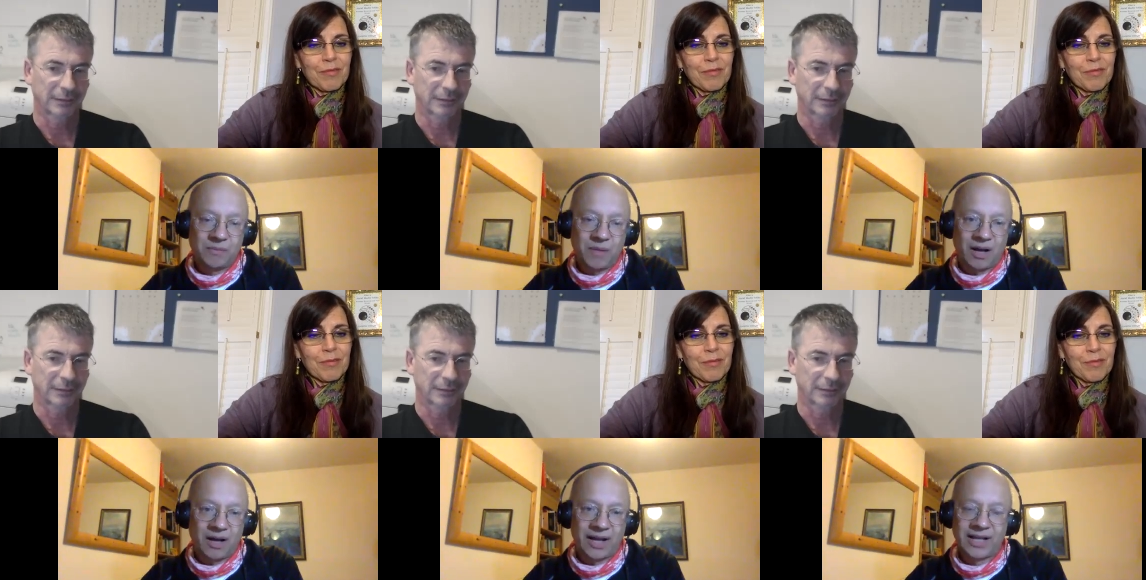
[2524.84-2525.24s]

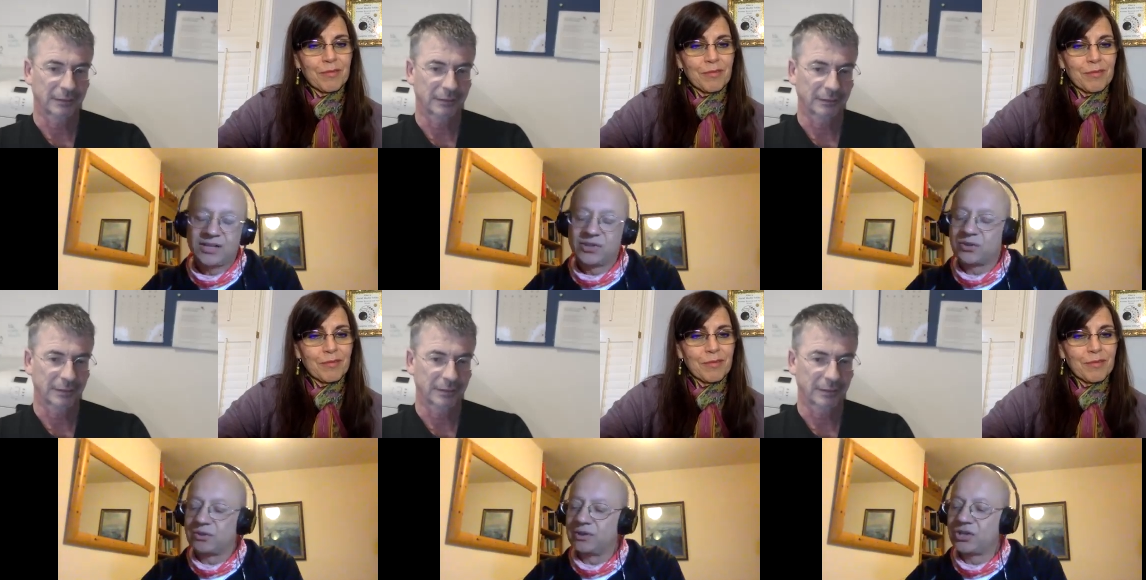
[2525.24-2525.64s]
Speaker 1: mind
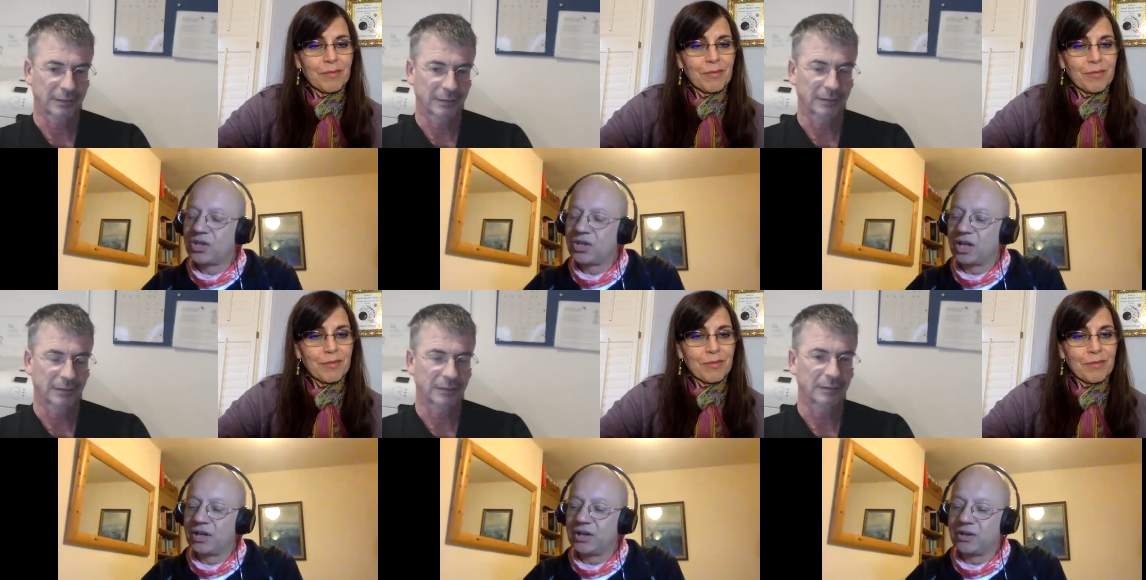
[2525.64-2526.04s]
or
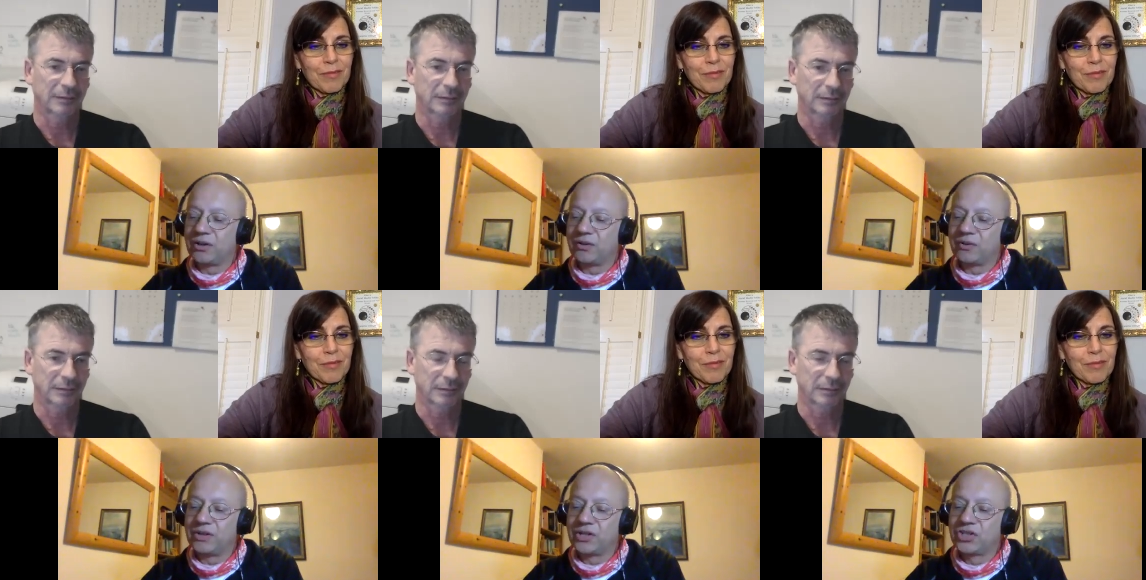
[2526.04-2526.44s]
uh,
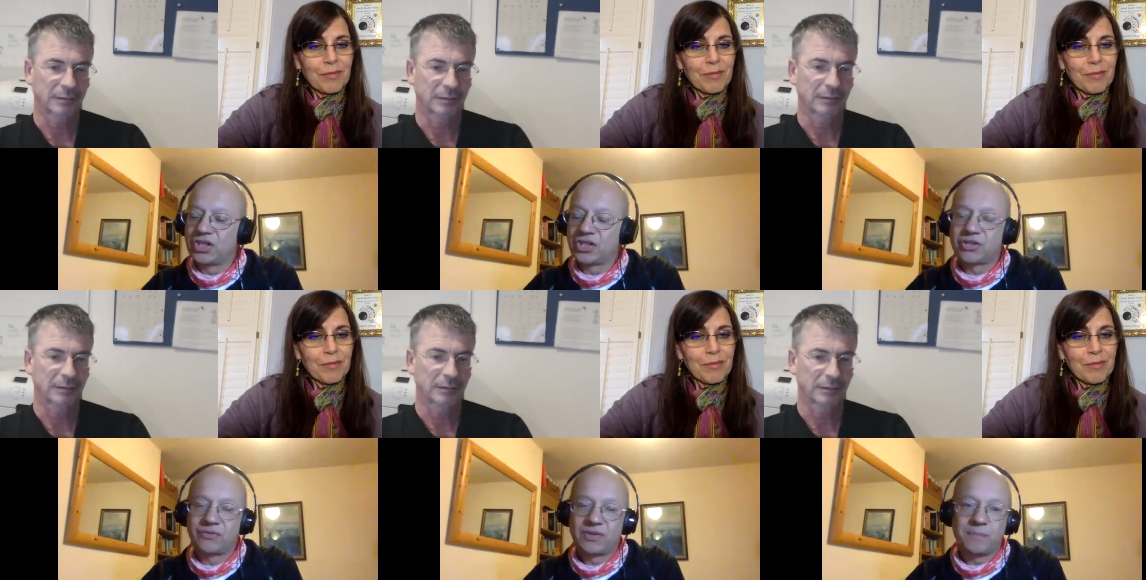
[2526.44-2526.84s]
or a
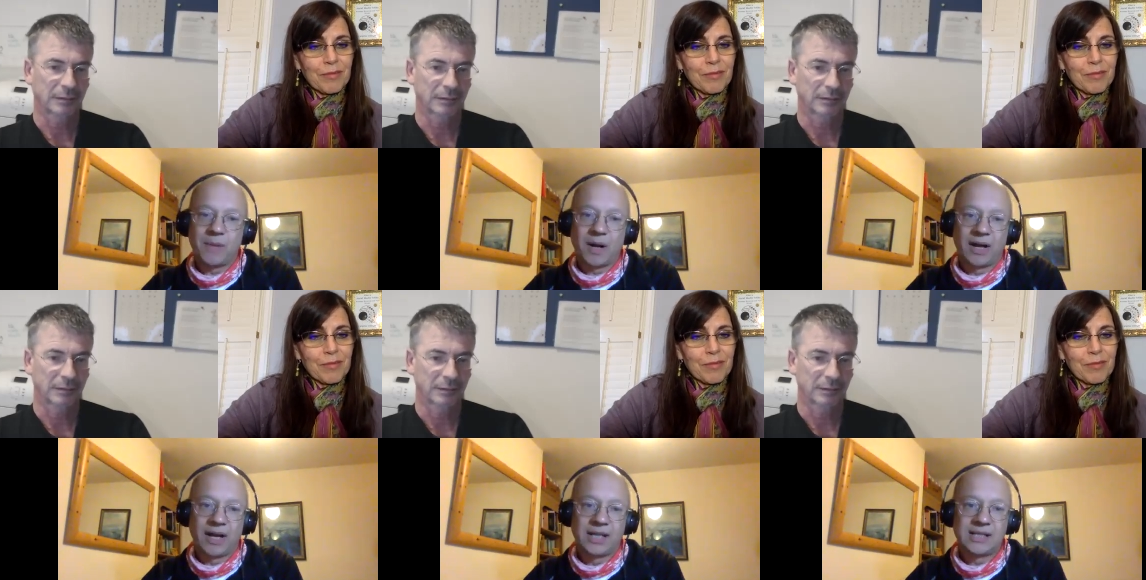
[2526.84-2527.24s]
jittery
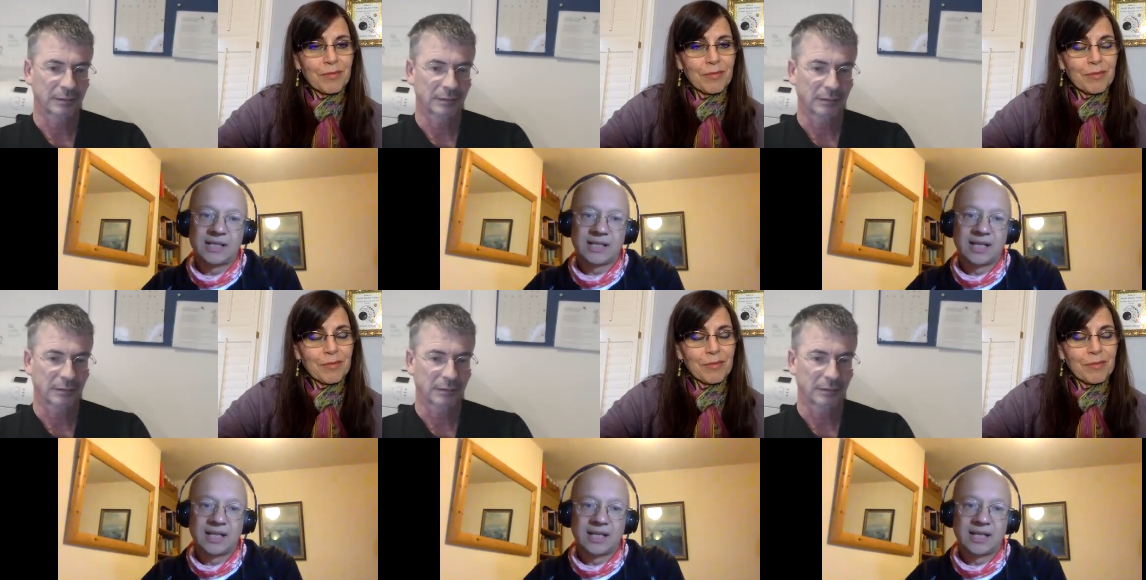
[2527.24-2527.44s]
mind